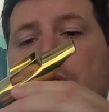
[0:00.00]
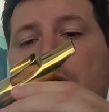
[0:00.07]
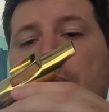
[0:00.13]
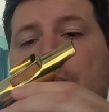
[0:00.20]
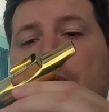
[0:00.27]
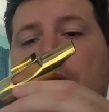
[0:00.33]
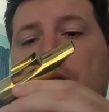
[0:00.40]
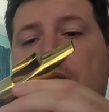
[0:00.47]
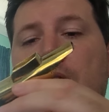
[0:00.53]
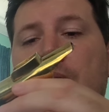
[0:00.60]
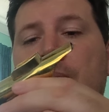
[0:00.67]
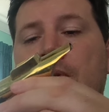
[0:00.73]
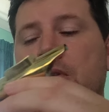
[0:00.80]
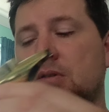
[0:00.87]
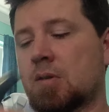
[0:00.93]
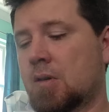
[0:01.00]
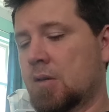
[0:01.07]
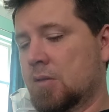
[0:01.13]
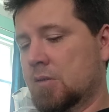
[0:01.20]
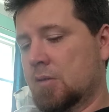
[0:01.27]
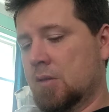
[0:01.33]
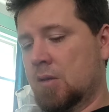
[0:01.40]
Plays about the same as
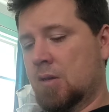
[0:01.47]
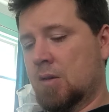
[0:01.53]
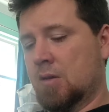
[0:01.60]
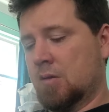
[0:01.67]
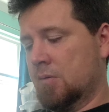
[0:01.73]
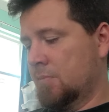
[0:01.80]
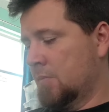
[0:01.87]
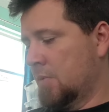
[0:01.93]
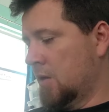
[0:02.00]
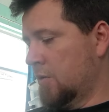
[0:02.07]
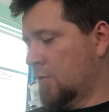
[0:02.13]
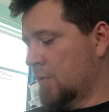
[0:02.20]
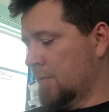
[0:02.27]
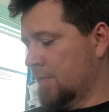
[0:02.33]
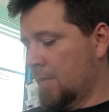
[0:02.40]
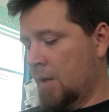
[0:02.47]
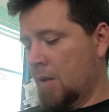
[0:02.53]
the my other one.